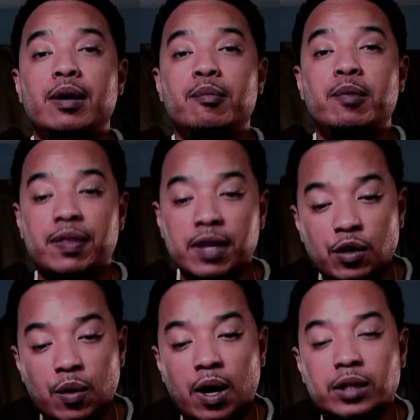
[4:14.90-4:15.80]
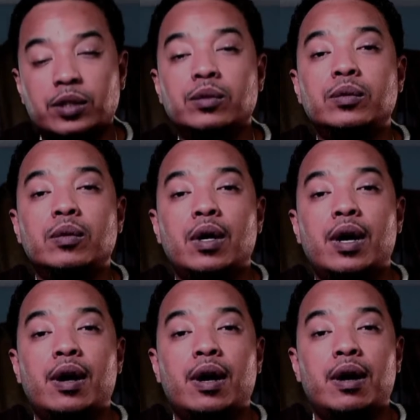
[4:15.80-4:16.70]
But then you also,
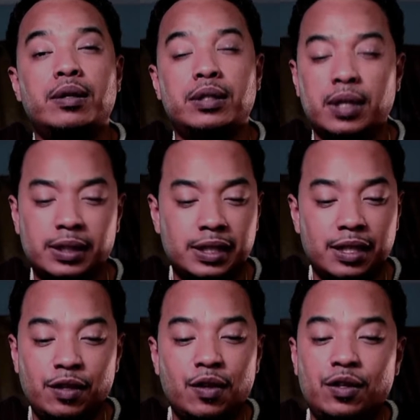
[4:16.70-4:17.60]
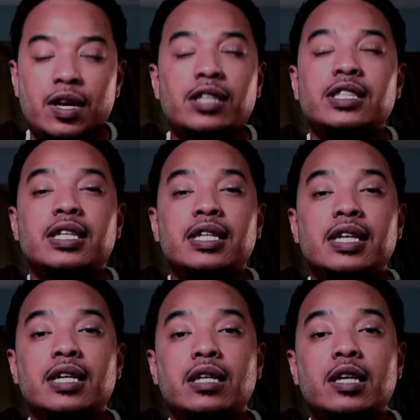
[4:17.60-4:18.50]
I said, you're not just gonna
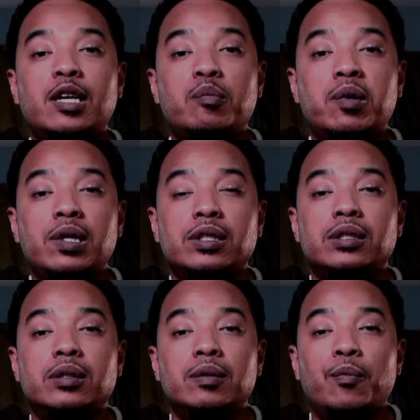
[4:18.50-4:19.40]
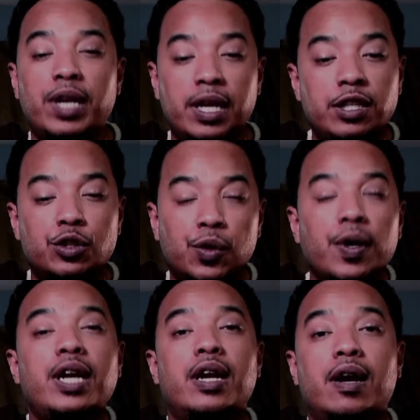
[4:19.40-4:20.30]
get a lucky punch. We need to
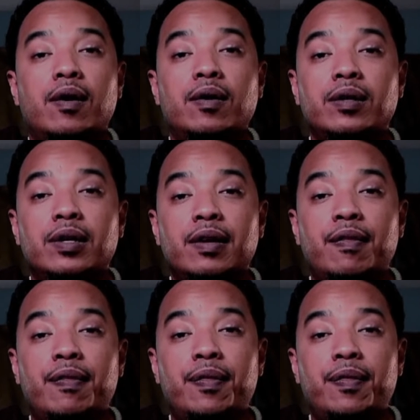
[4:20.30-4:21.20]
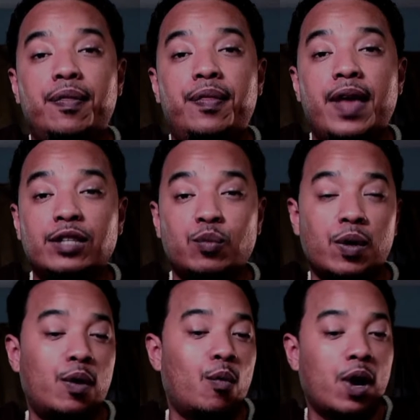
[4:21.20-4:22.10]
train now. That's
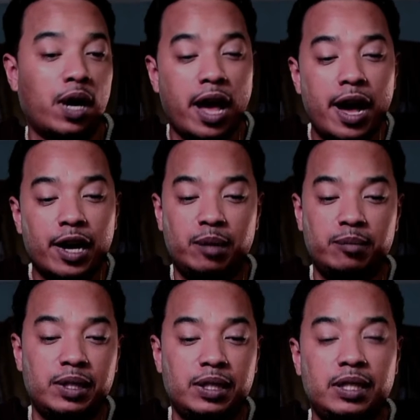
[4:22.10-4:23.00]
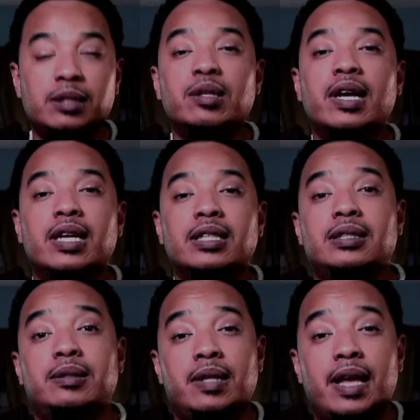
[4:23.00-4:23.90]
where God comes in
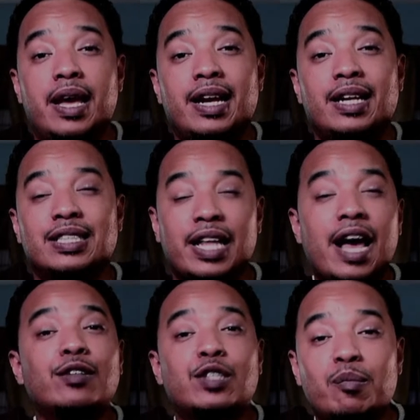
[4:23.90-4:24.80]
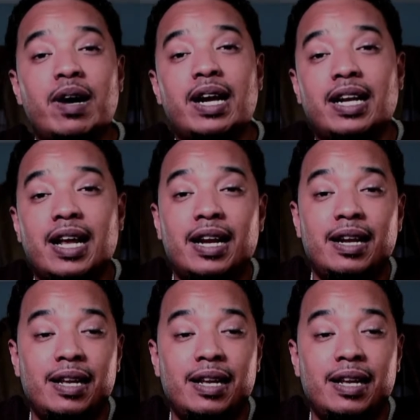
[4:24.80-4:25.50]
and is allowed somebody that